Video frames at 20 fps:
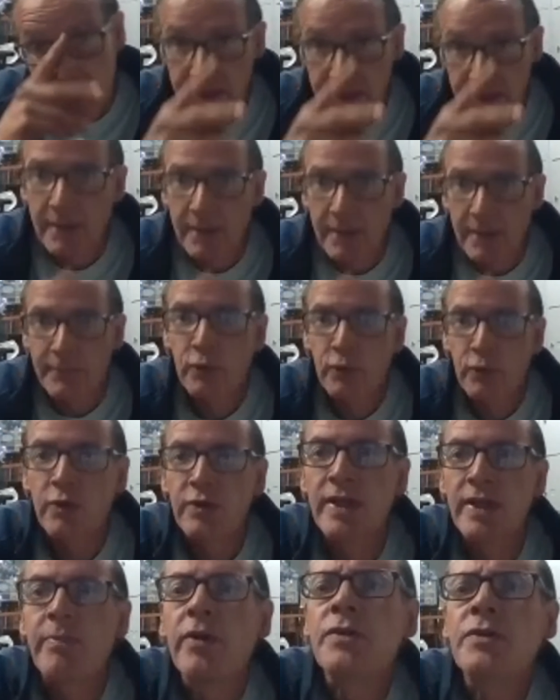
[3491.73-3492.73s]
I've got the
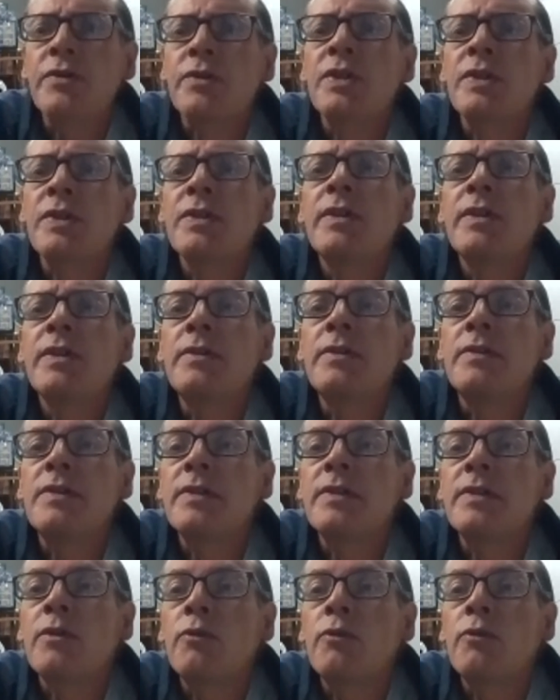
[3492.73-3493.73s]
browsers
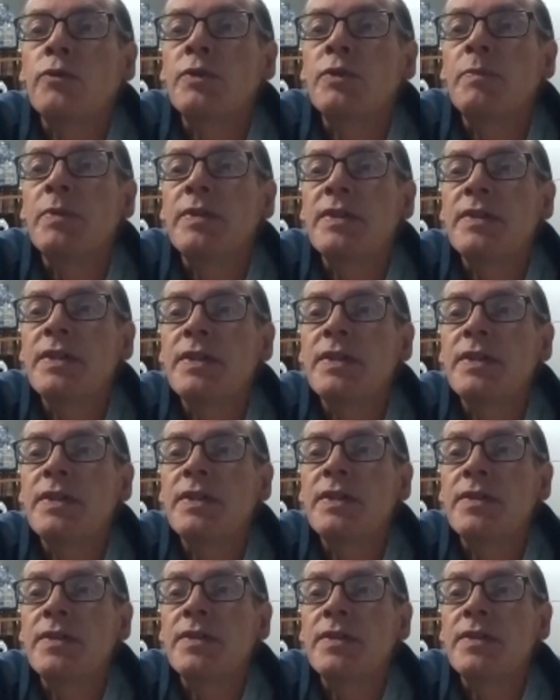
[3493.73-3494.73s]
installed, but
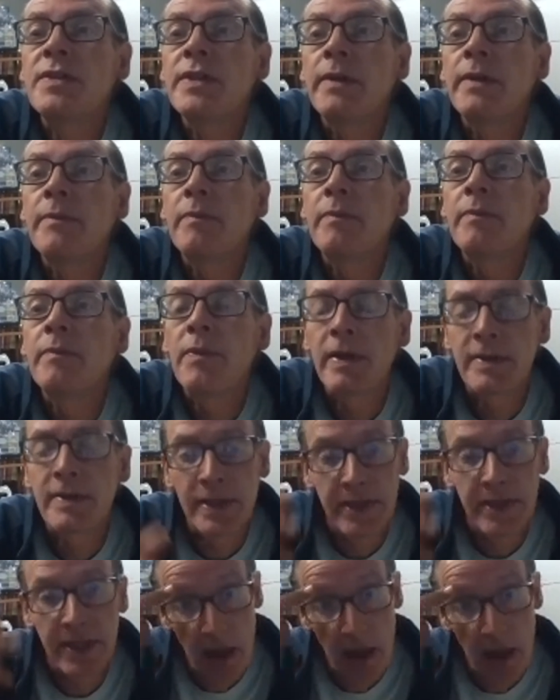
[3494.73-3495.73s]
see, things like
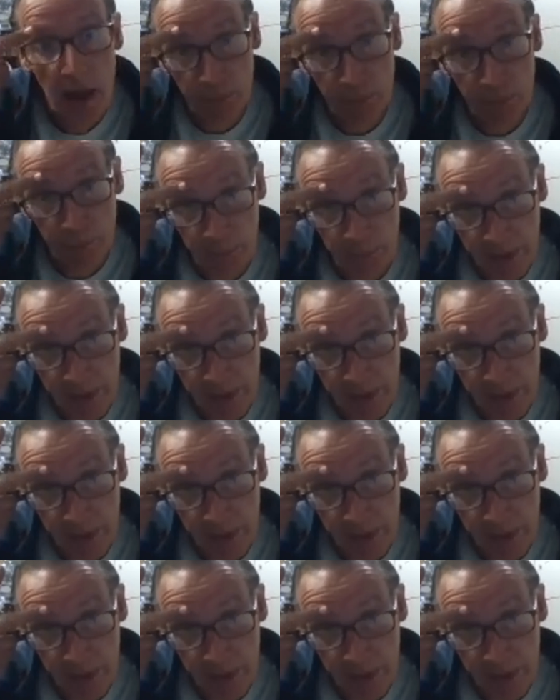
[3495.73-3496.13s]
Unpaywall,